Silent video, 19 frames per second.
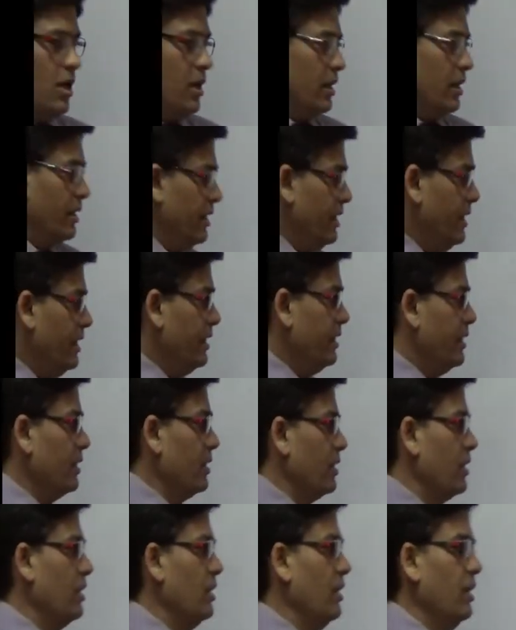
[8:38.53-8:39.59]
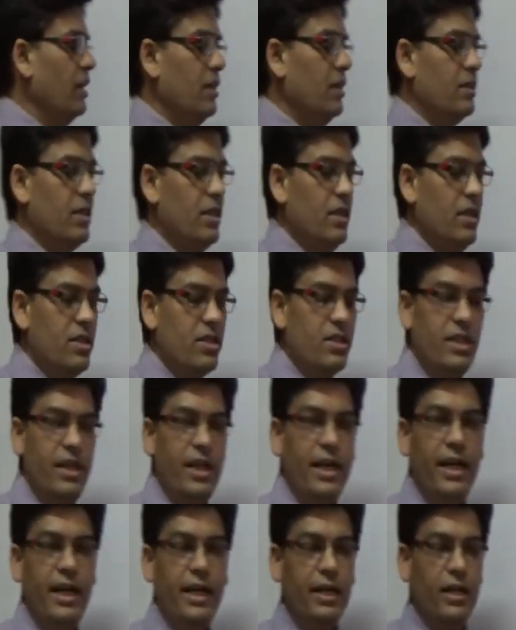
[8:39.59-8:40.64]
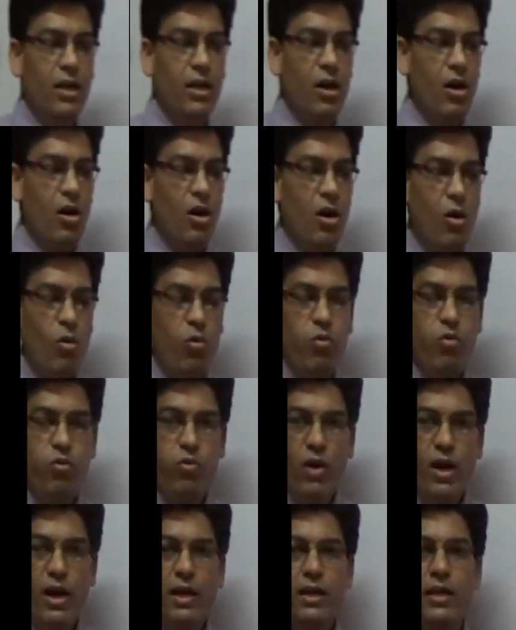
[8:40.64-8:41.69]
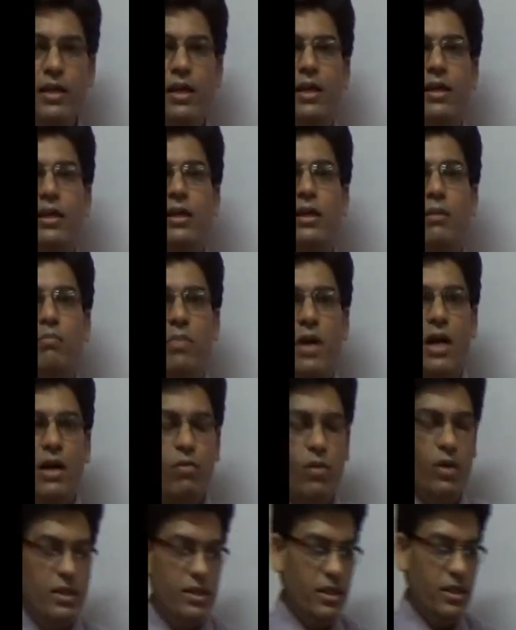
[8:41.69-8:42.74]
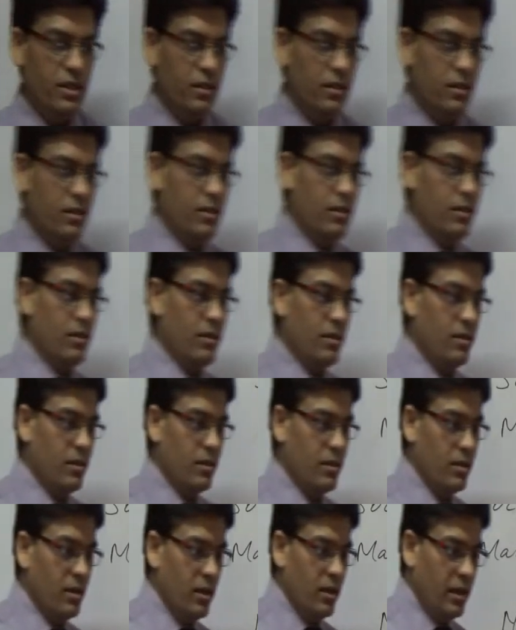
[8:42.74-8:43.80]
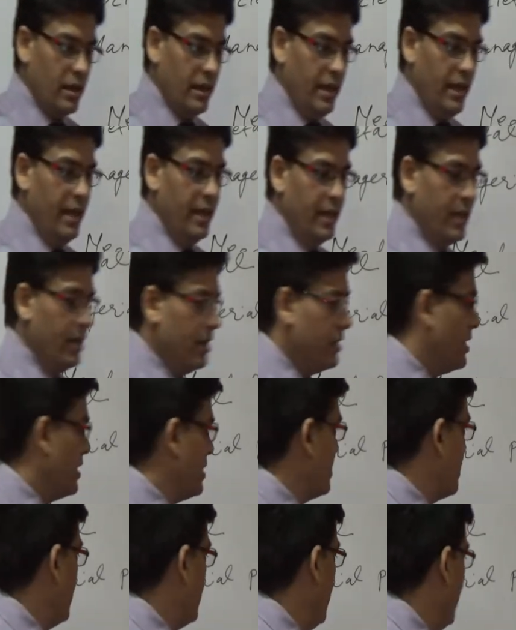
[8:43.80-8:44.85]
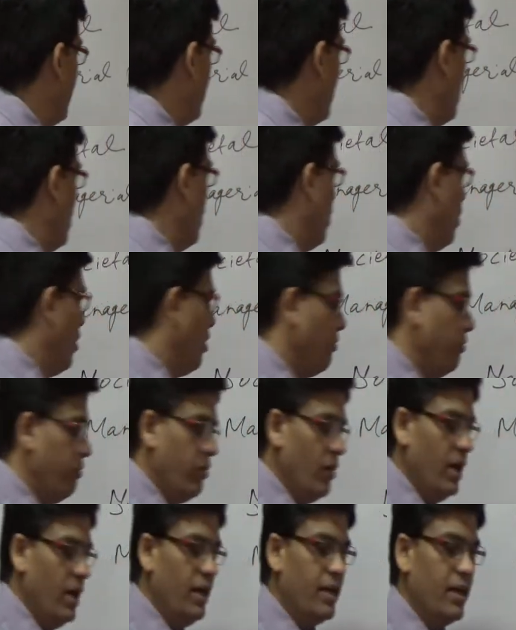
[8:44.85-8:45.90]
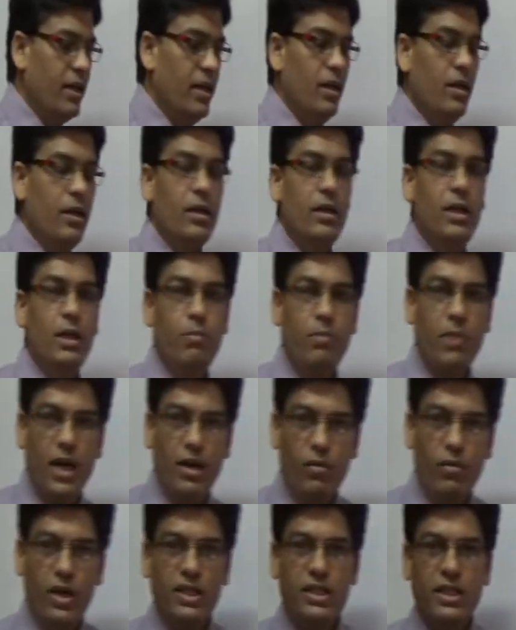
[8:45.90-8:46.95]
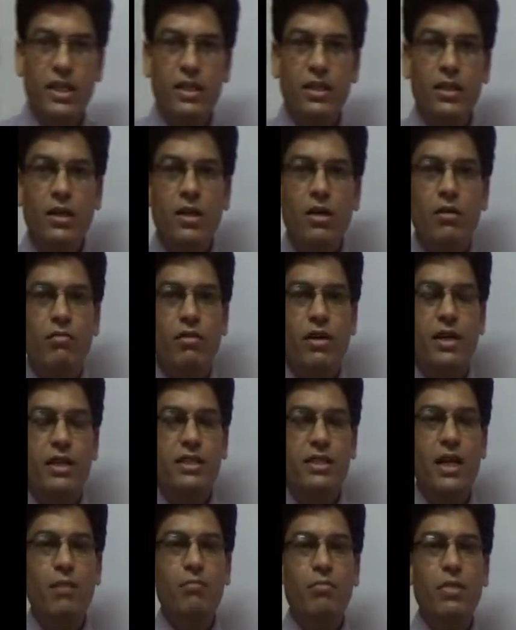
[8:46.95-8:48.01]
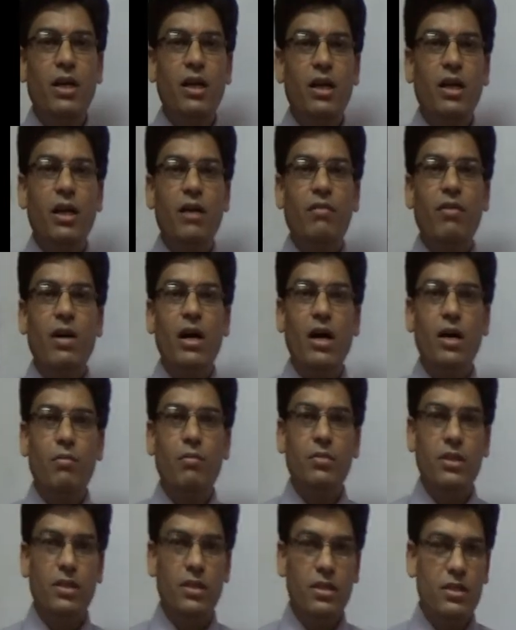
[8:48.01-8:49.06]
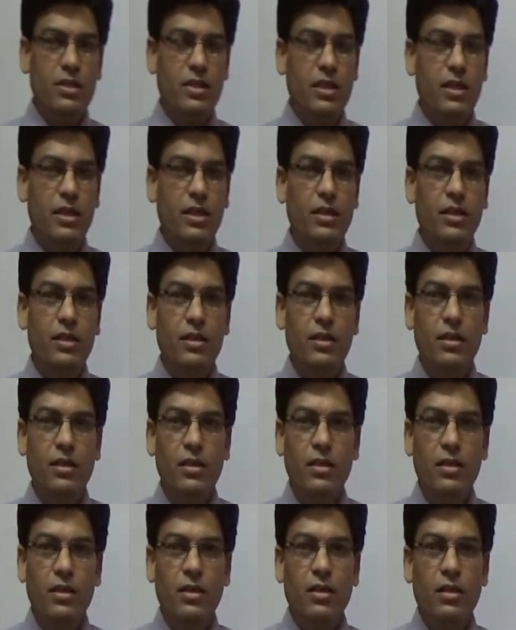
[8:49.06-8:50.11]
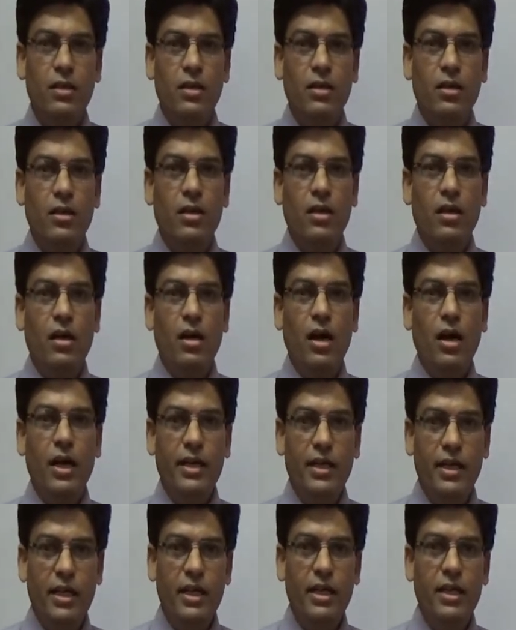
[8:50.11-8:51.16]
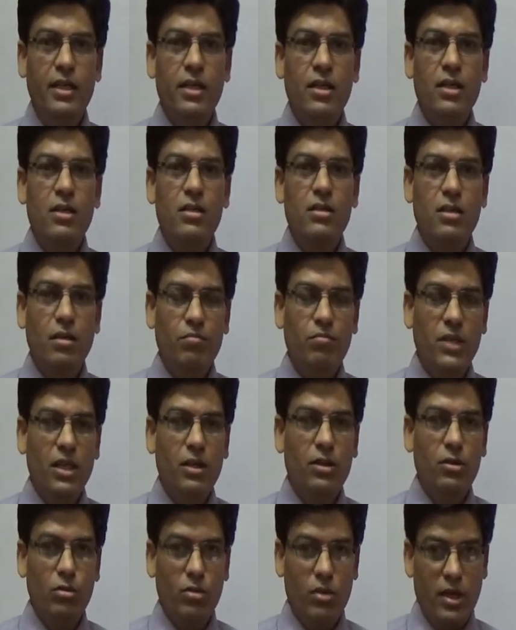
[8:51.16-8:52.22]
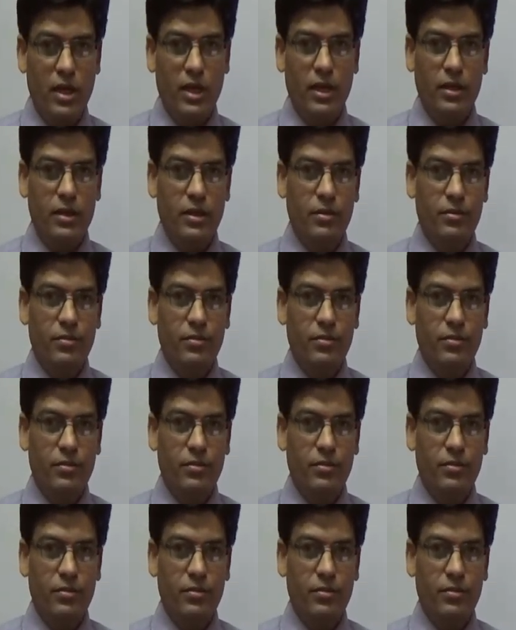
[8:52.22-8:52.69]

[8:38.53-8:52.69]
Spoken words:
Need is the state of felt deprivation. Need is a state of felt deprivation. For example, if I am thirsty, I need something to drink.